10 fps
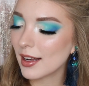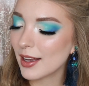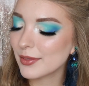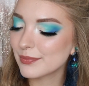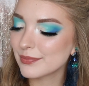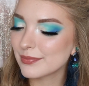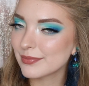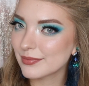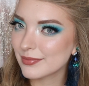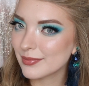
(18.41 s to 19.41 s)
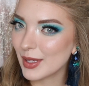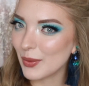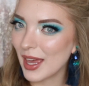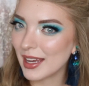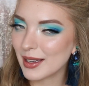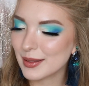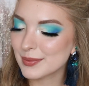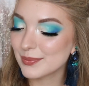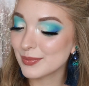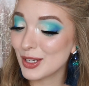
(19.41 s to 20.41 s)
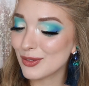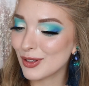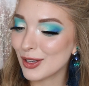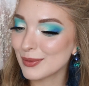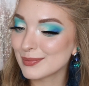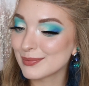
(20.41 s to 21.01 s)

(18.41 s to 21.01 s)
you know, you like, you feel?